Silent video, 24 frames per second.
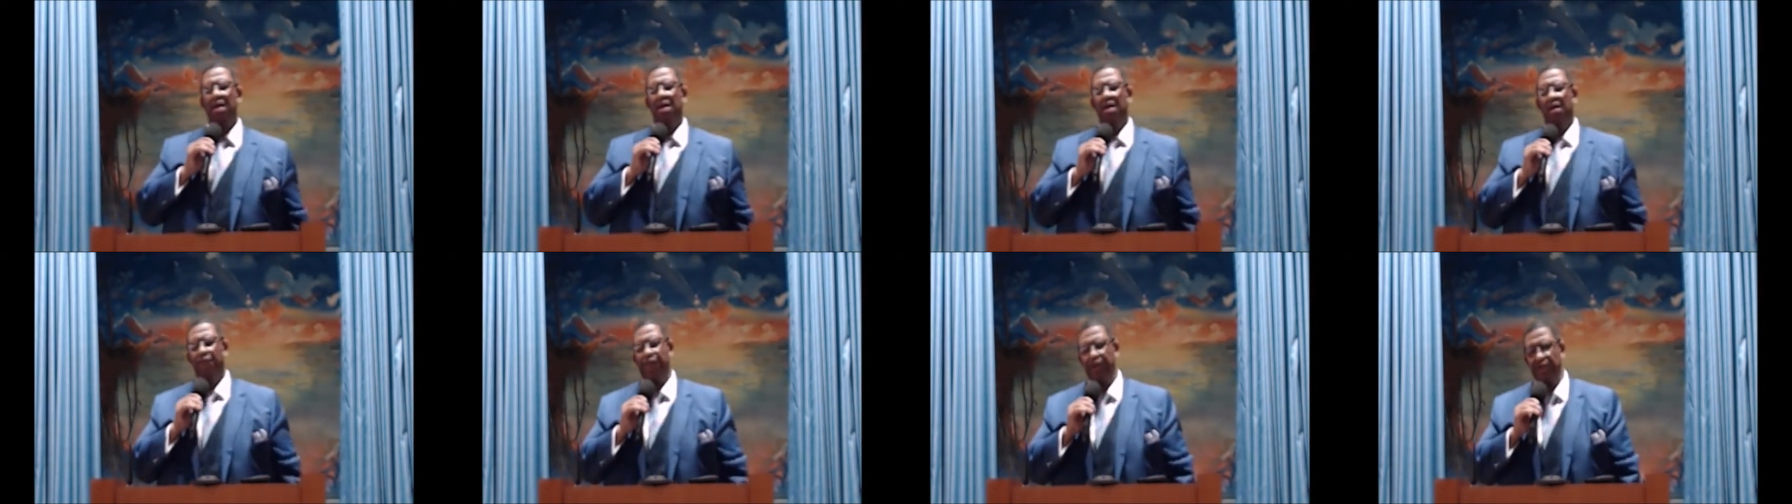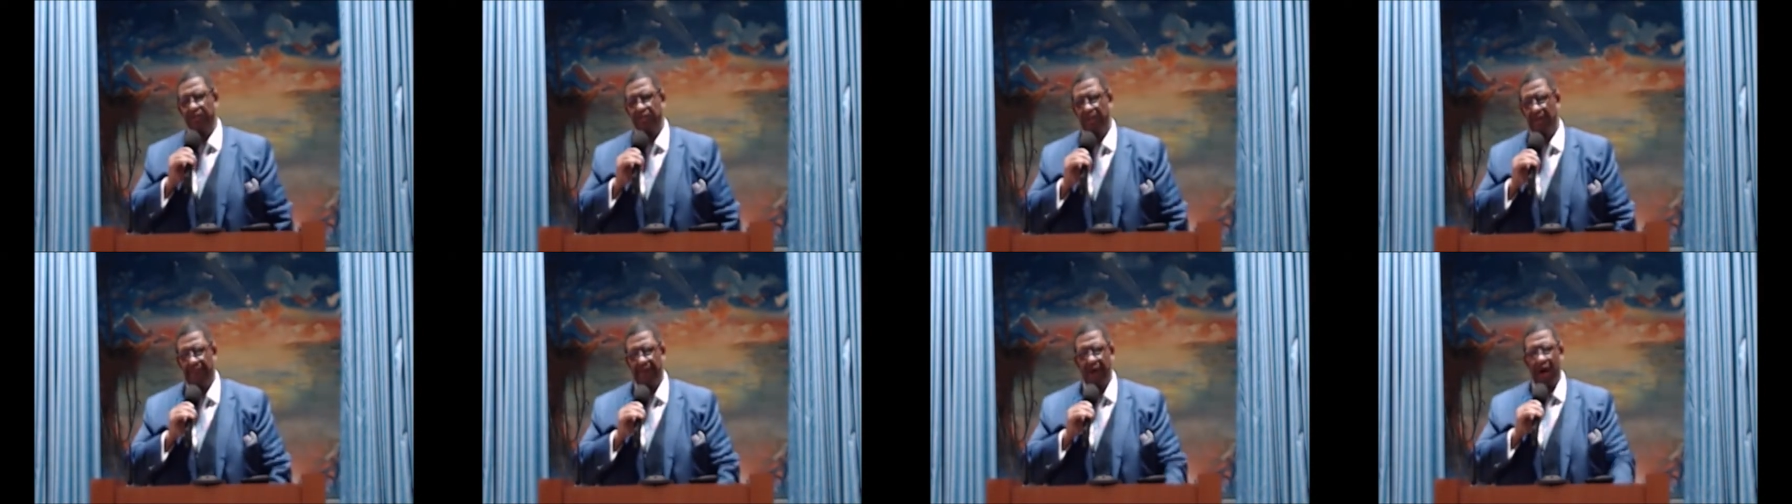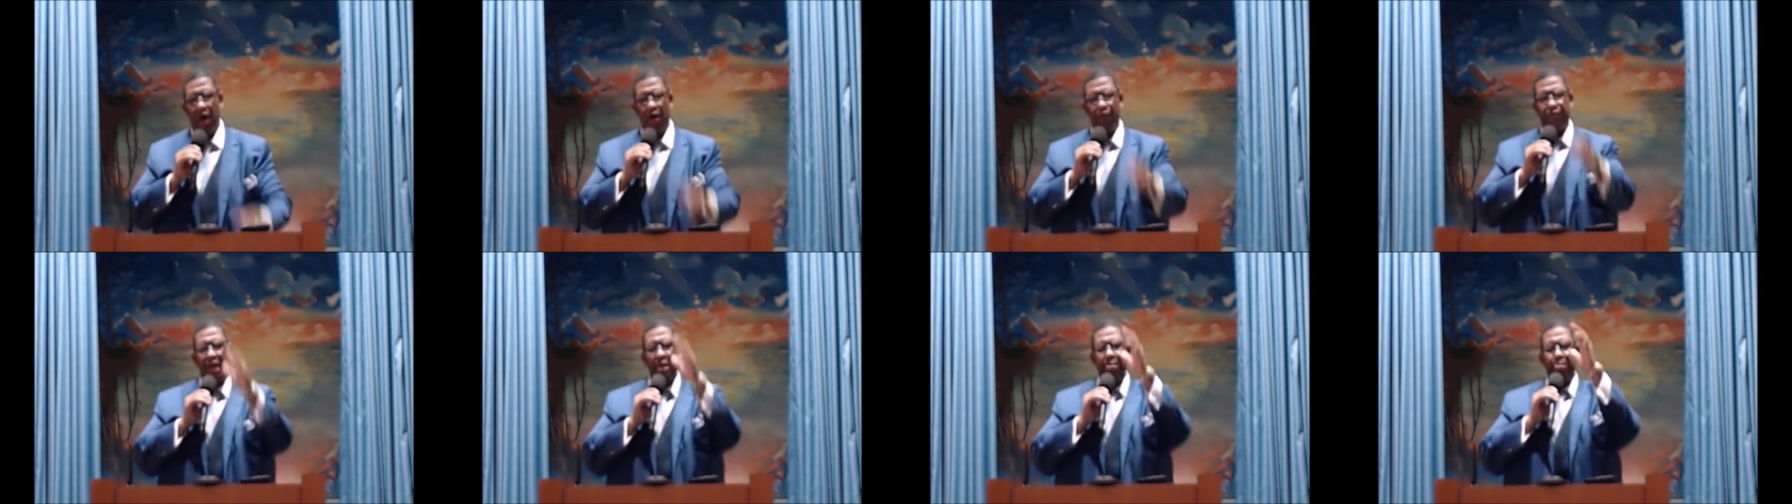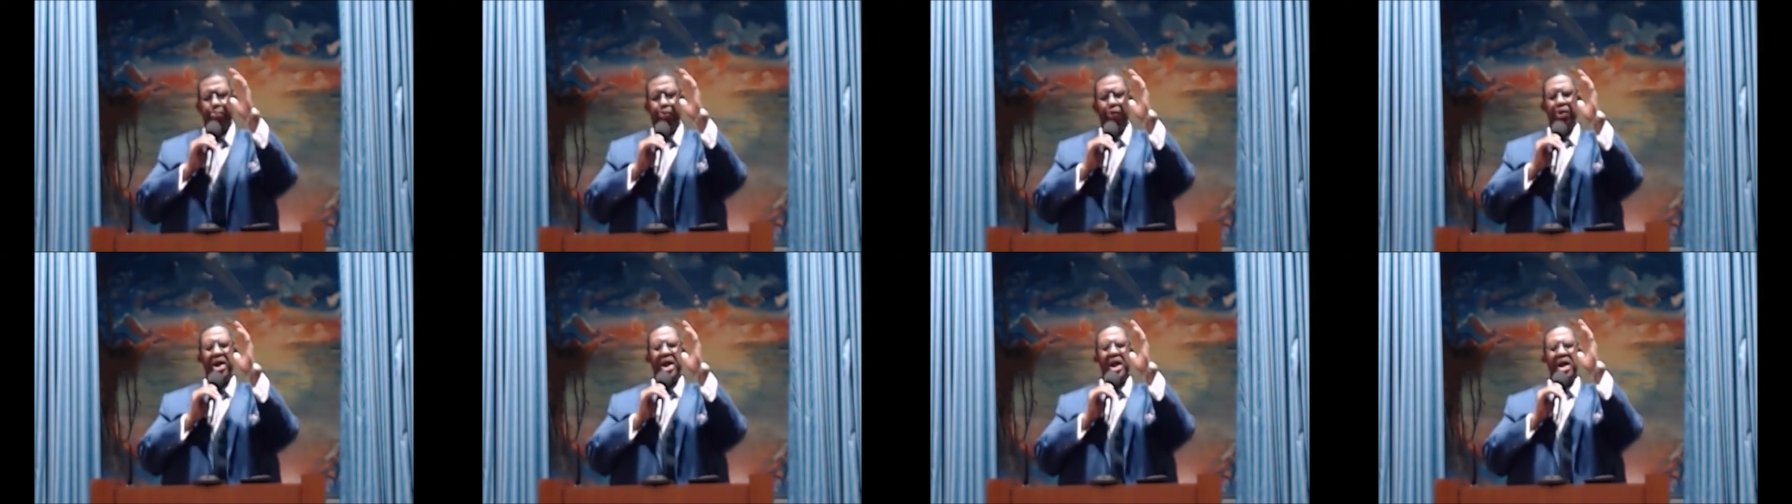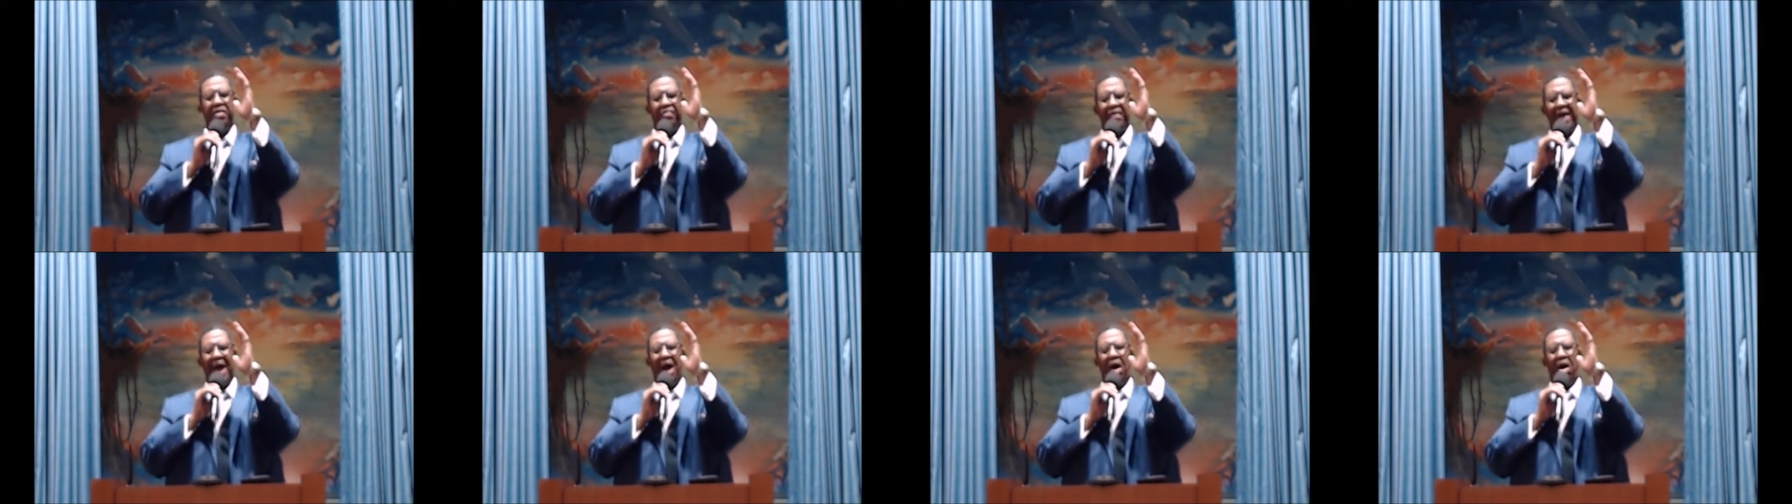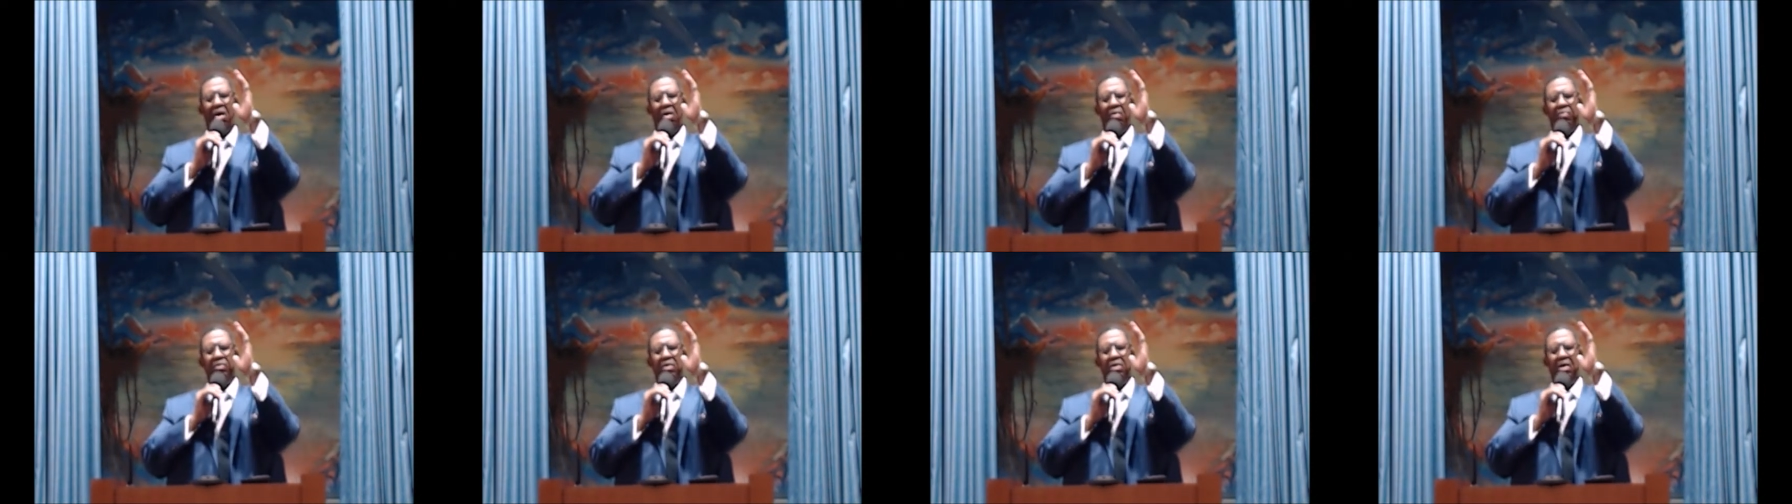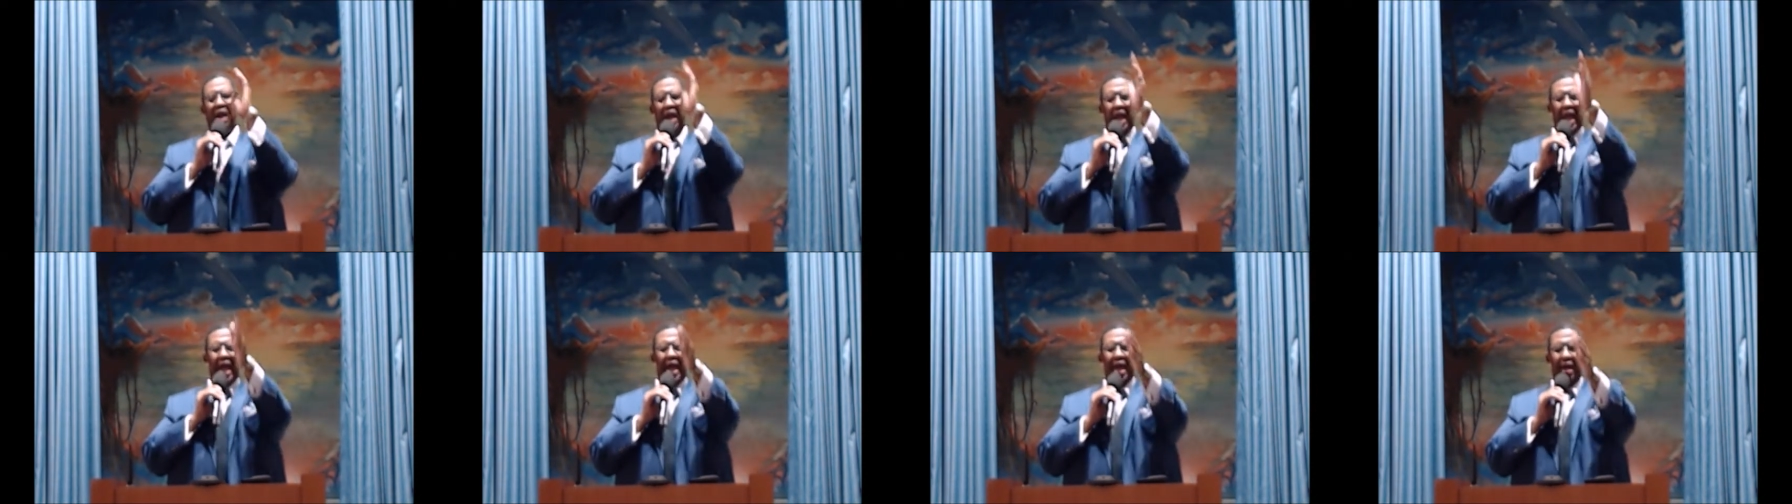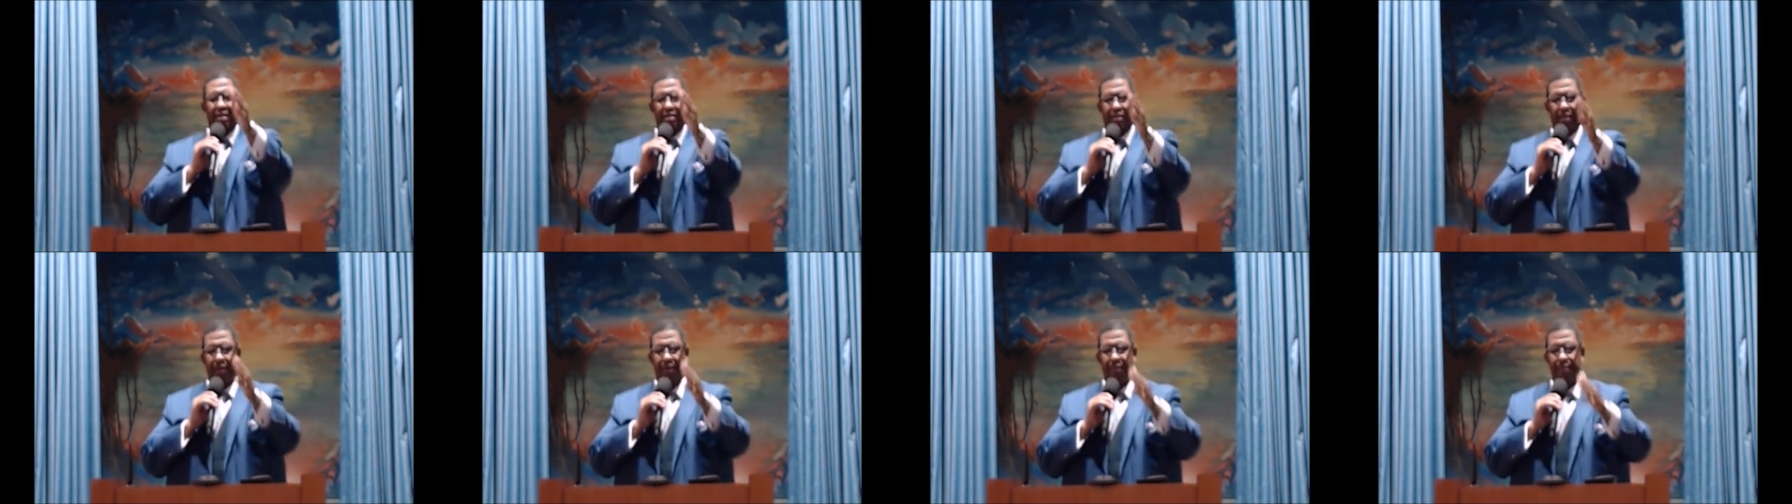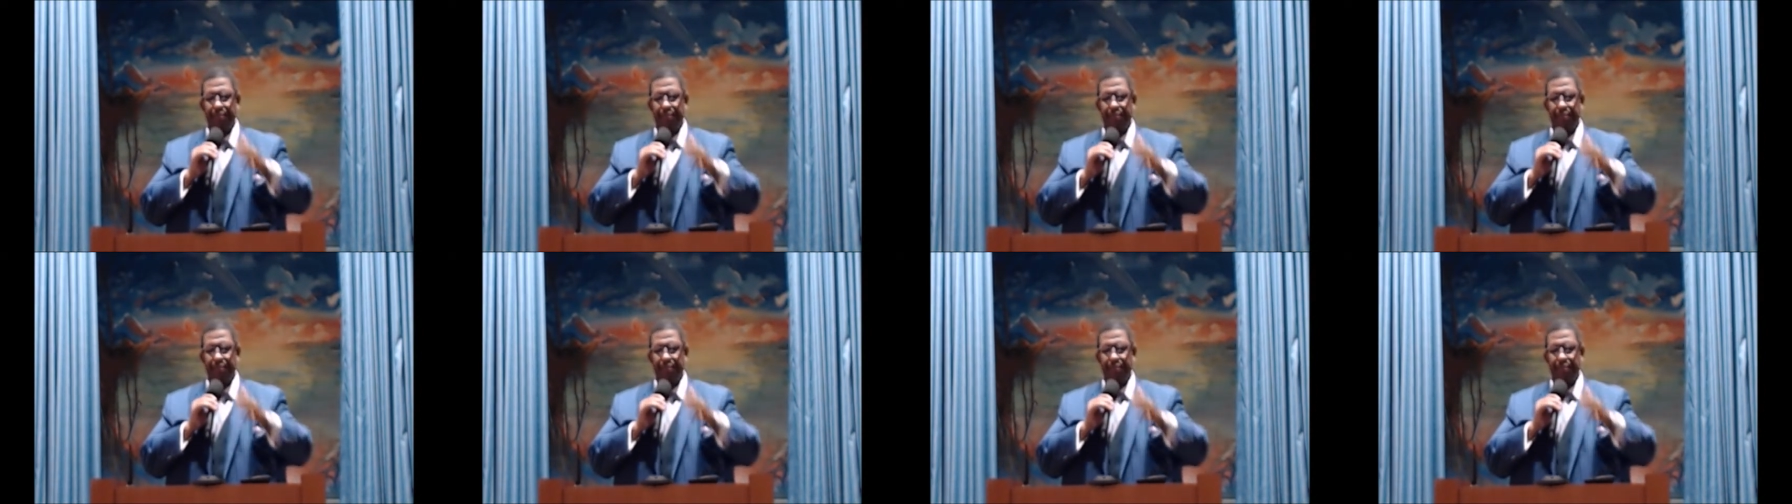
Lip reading: First of all, they breathe out let.